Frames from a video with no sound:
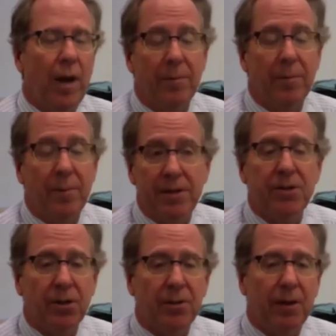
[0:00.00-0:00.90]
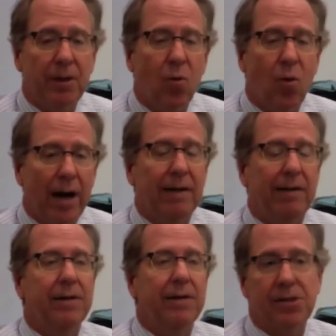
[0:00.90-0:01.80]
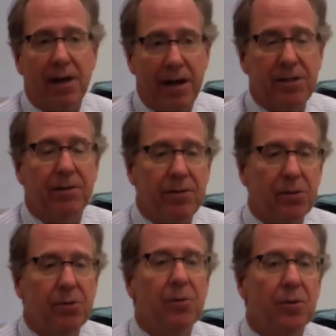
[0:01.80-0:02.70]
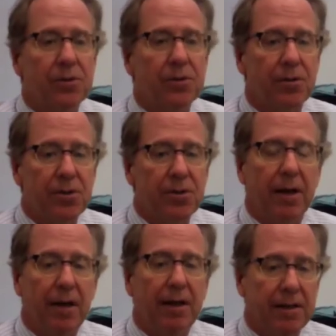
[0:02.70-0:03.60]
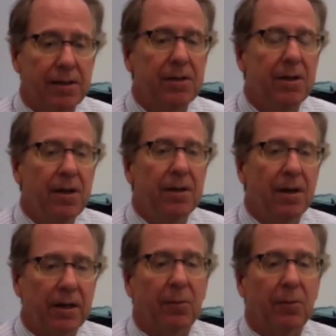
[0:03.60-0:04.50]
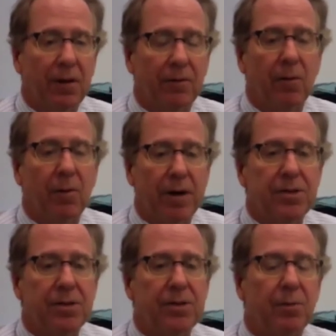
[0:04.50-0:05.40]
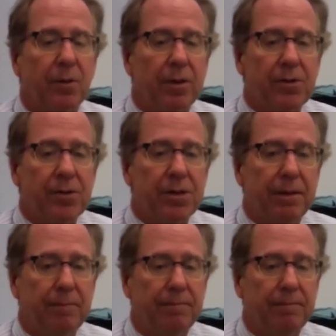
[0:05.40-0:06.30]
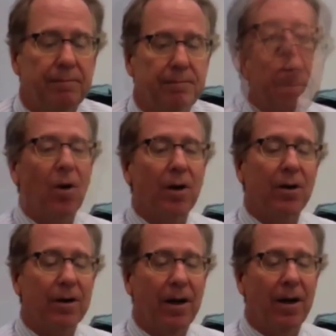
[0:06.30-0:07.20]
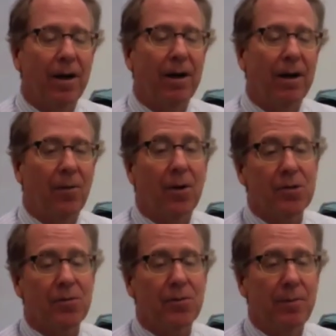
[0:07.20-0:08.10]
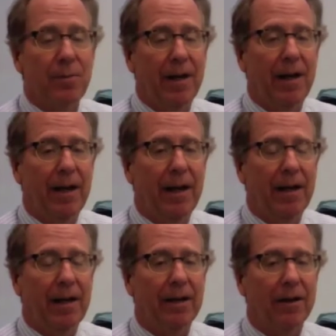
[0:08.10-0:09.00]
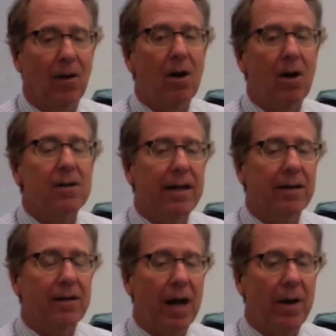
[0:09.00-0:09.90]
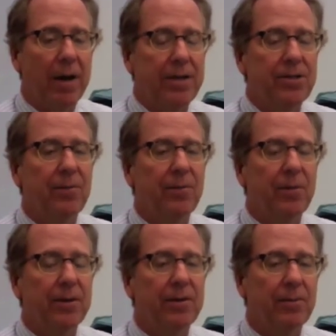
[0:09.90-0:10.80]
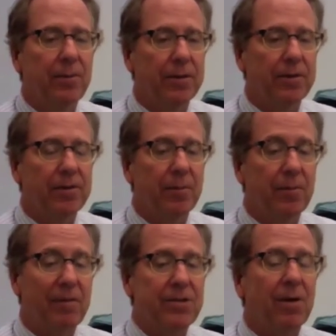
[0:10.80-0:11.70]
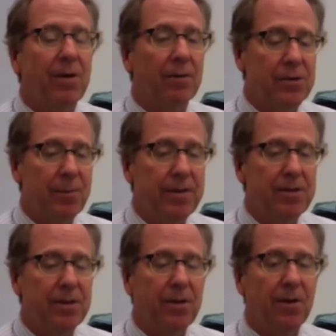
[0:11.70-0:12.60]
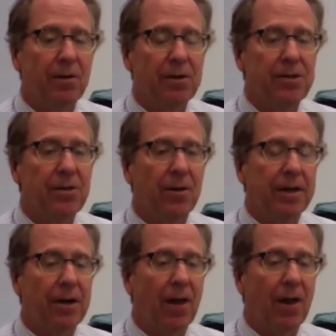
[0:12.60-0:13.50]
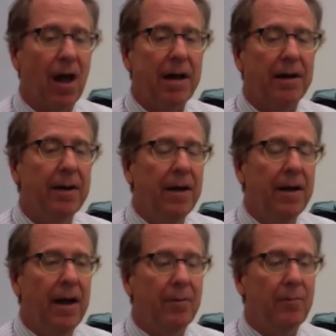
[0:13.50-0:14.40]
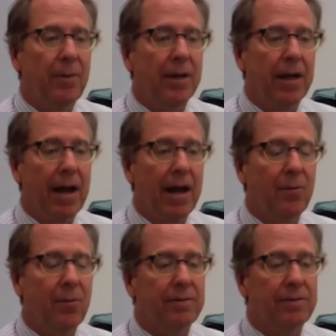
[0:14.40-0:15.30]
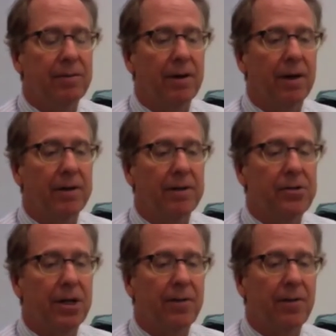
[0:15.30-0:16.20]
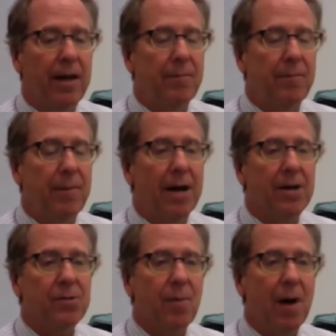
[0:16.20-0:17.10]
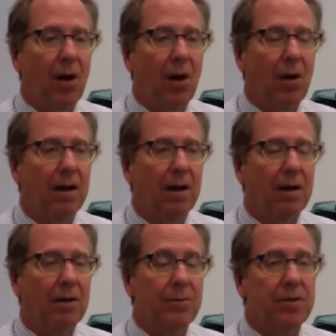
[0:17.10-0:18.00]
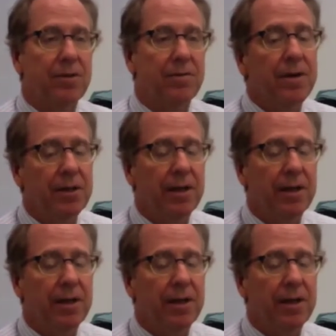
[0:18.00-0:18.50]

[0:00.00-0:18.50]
the potential to be quite incisive tools for studying these clinically relevant questions that we were interested in. This work arose from a long-standing collaboration with Professor Oliver Smithies at the University of North Carolina, and began with generating a mouse model that was